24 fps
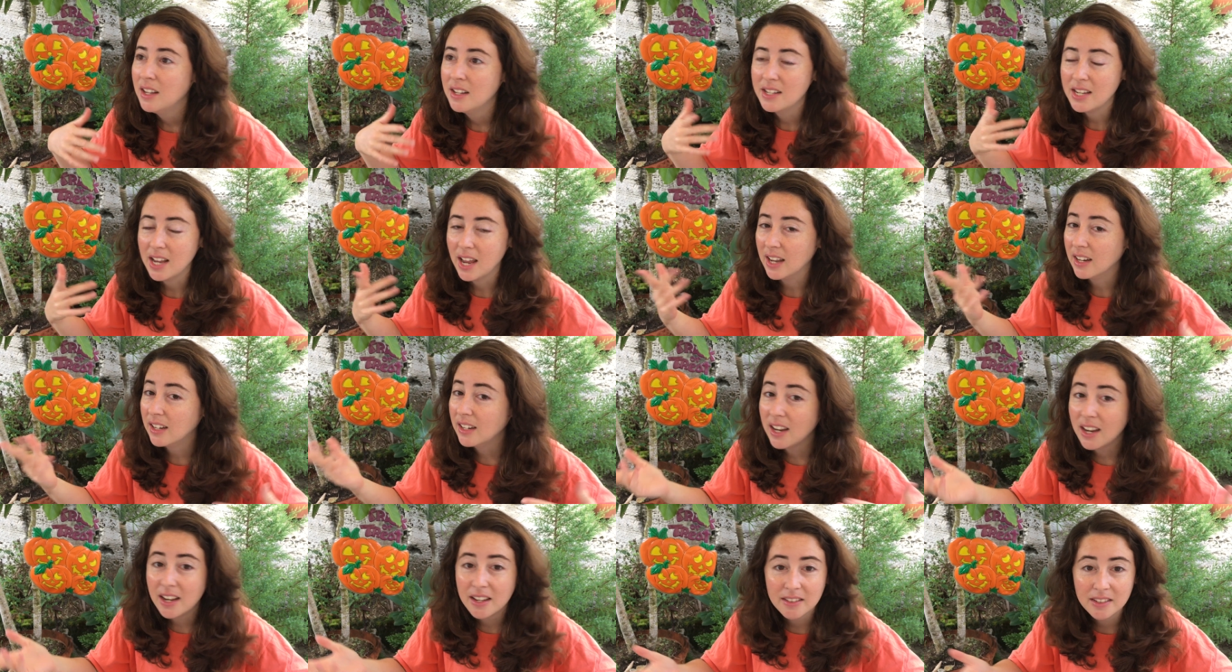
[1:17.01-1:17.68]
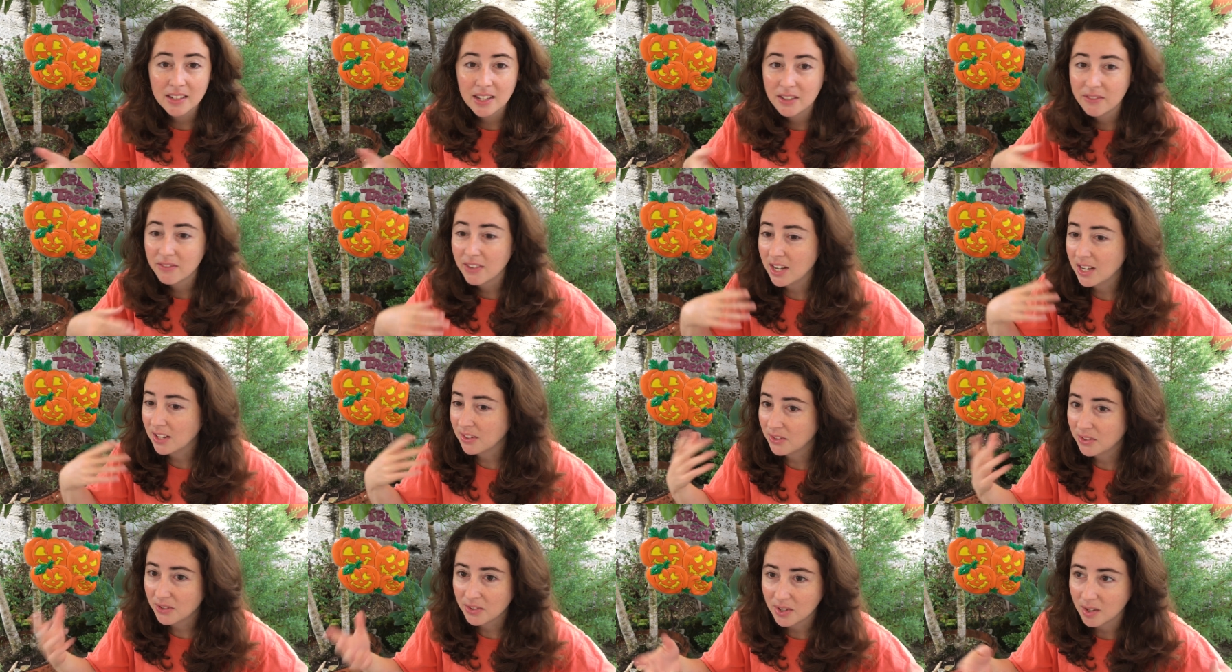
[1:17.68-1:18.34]
10 days in
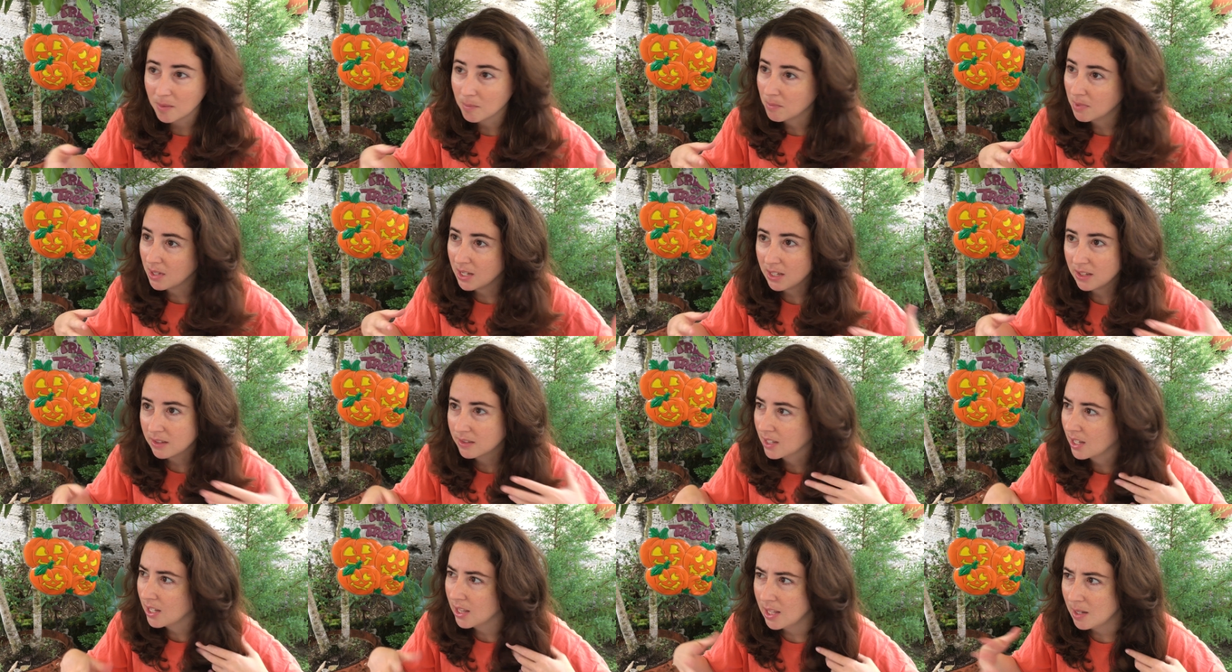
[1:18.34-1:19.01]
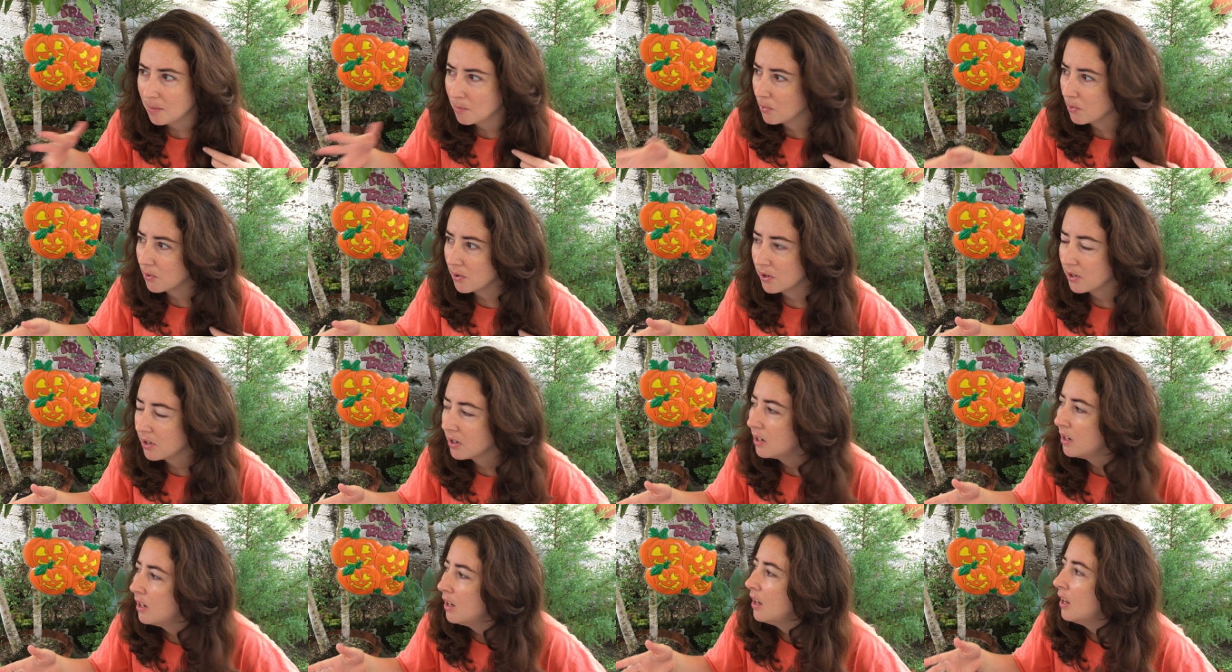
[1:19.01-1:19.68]
advance or something, slightly more,